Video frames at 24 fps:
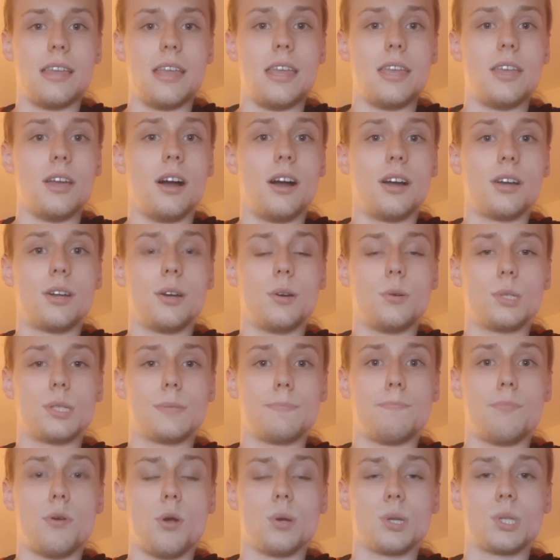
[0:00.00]
Iago's
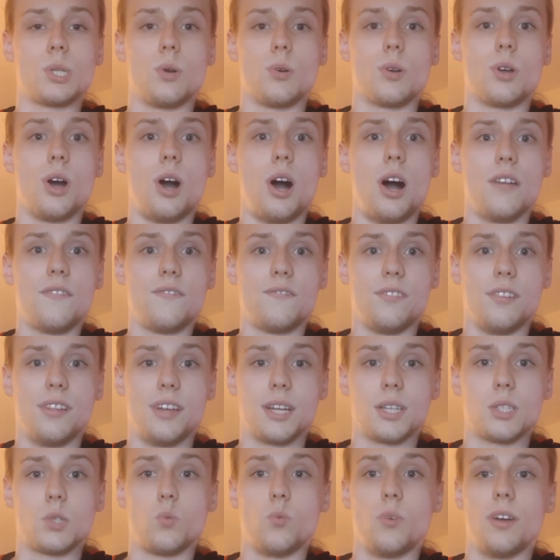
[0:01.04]
personal
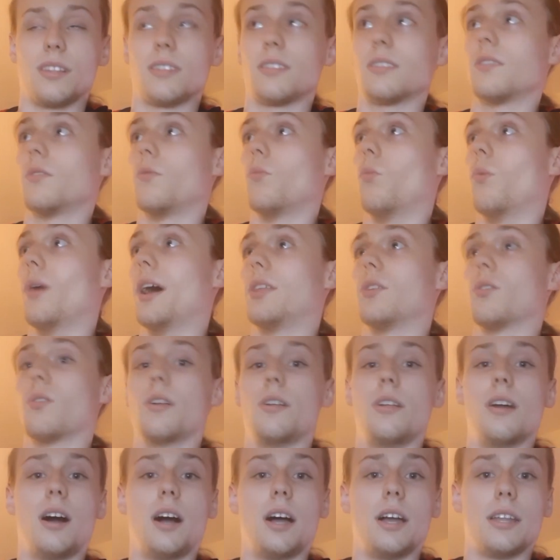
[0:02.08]
conflicts with whether
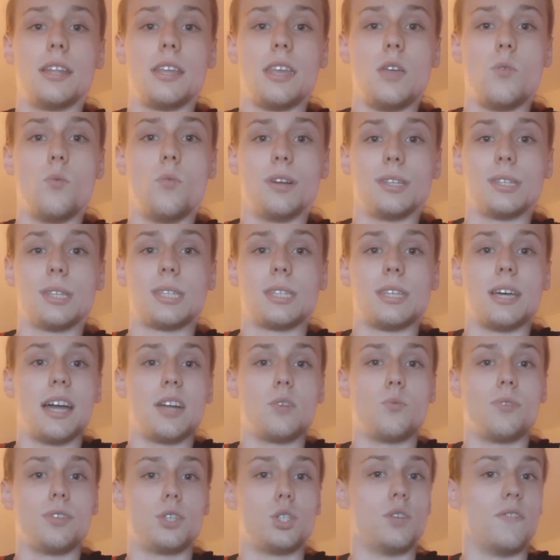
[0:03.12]
or not he wants to
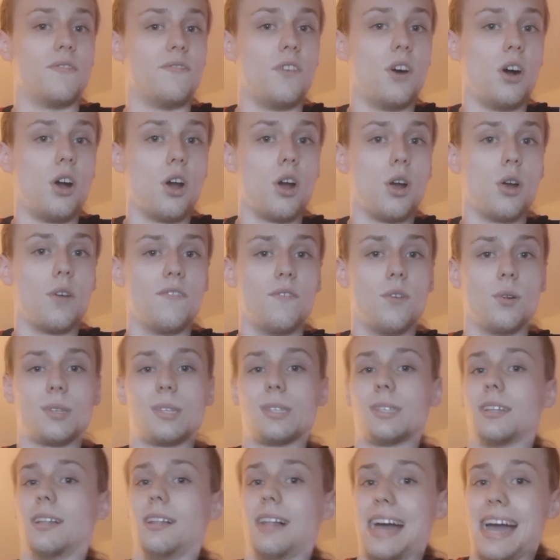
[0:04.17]
side with Jafar
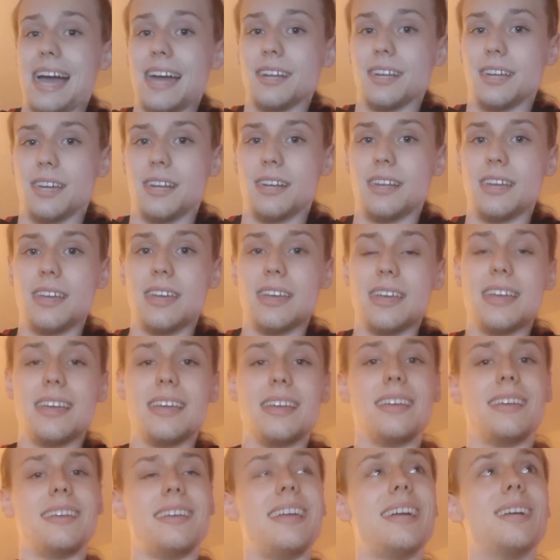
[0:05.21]
versus Aladdin,
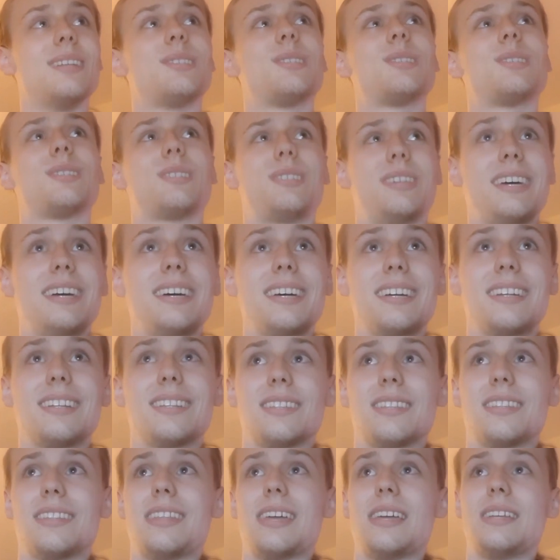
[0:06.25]

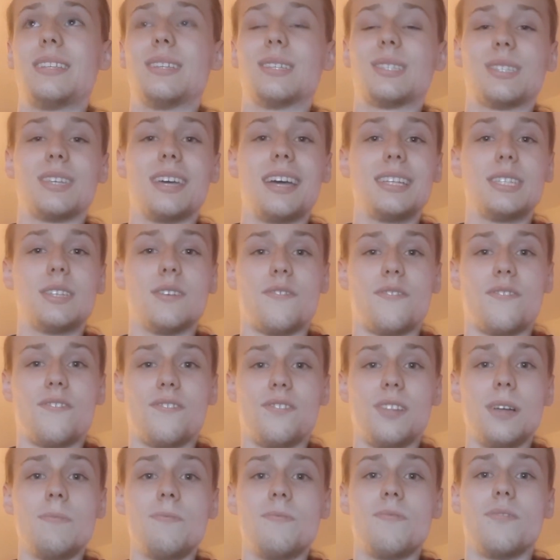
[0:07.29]
instead, they decide to
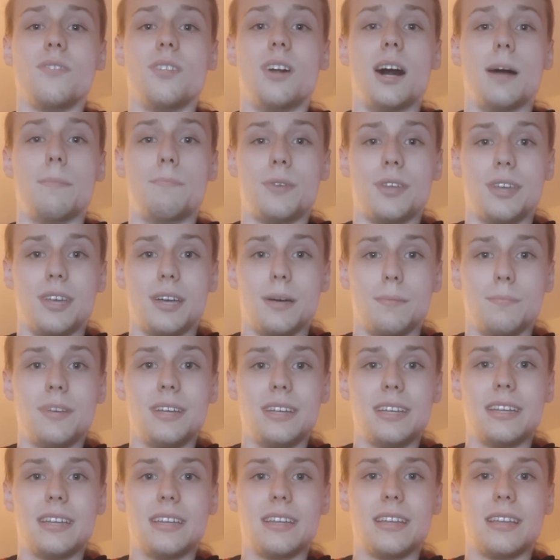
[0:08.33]
flip-flop him.